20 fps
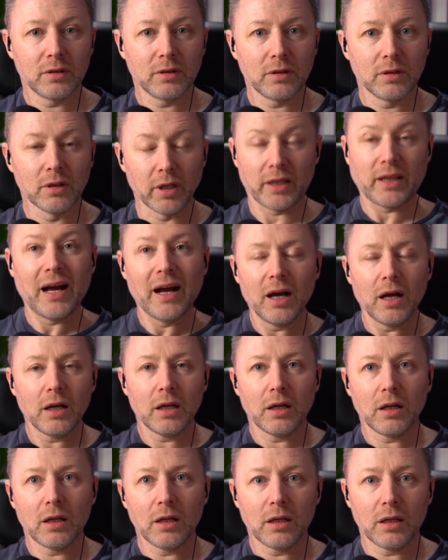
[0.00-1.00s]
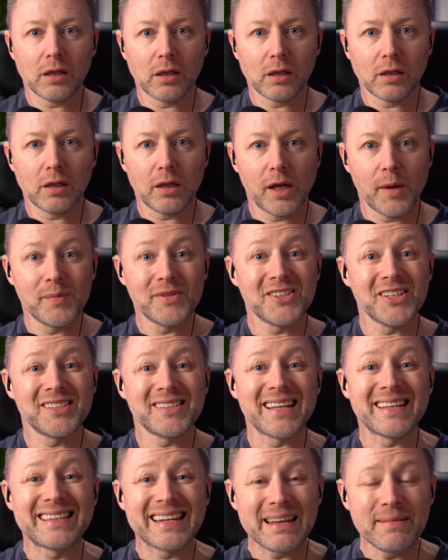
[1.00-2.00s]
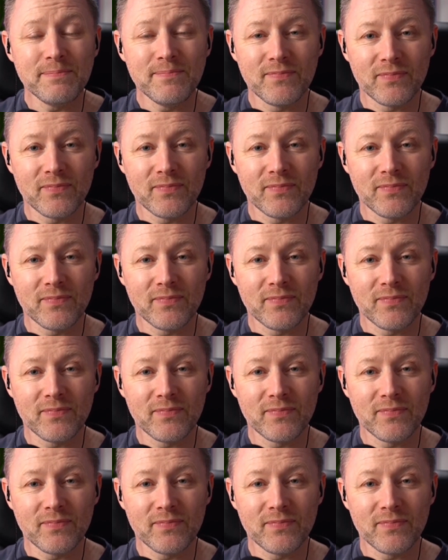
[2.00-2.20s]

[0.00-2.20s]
Like that. It was just a dream.